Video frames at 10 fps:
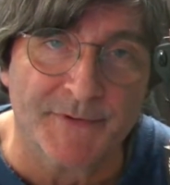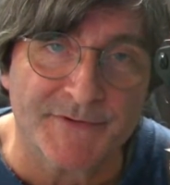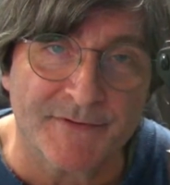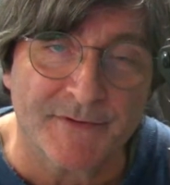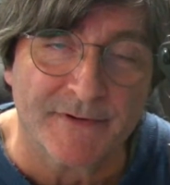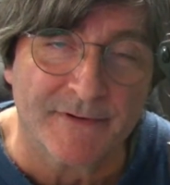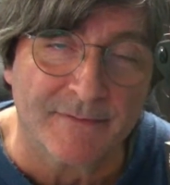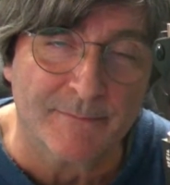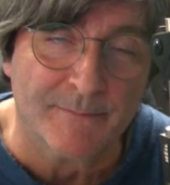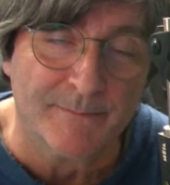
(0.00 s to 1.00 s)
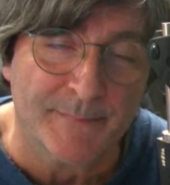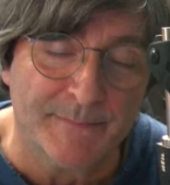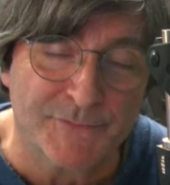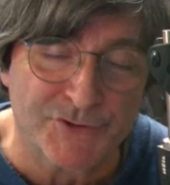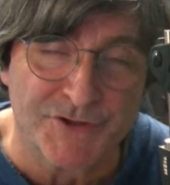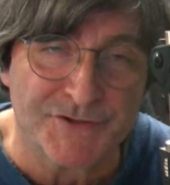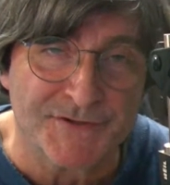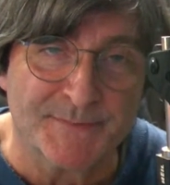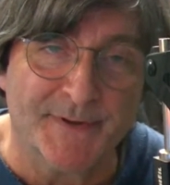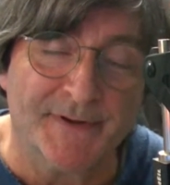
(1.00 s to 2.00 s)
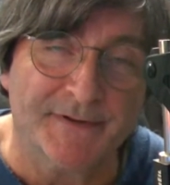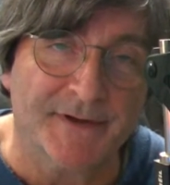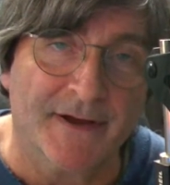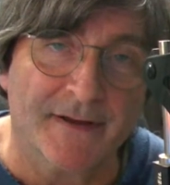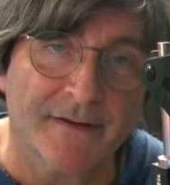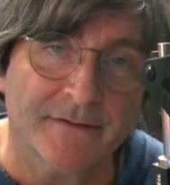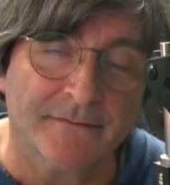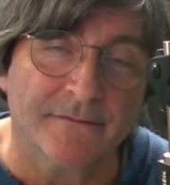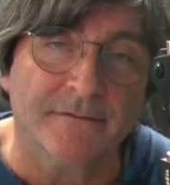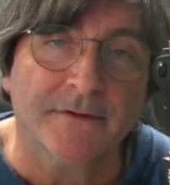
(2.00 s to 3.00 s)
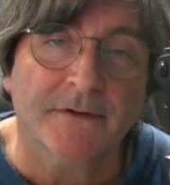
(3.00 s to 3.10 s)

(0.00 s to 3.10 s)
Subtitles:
There's trenches being dug and